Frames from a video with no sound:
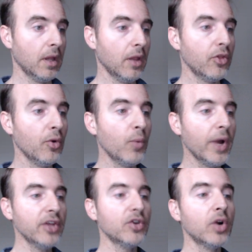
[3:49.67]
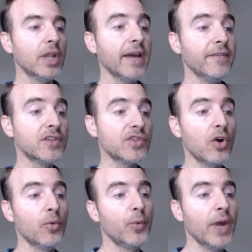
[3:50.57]
the way your life is
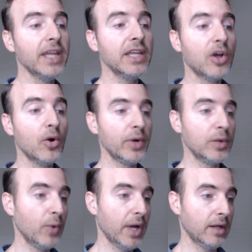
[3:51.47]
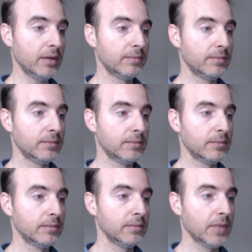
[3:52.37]
already going well.
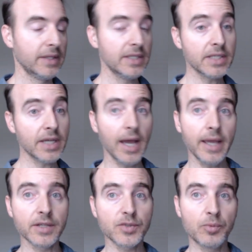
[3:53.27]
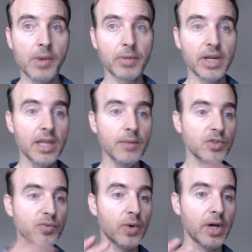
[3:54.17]
And this Gaius, remember, he
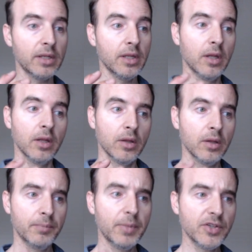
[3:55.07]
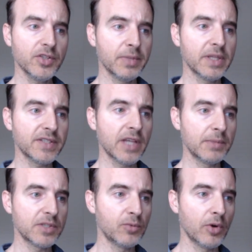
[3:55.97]
was one appears to be the same
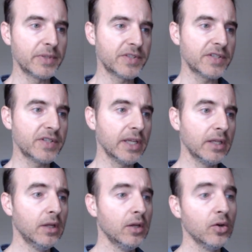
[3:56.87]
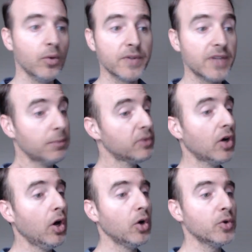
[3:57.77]
as in Romans 16, who was able to
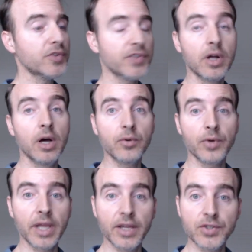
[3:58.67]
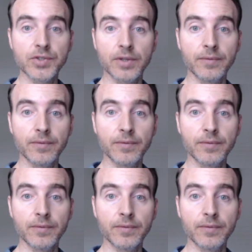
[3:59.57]
host congregations of,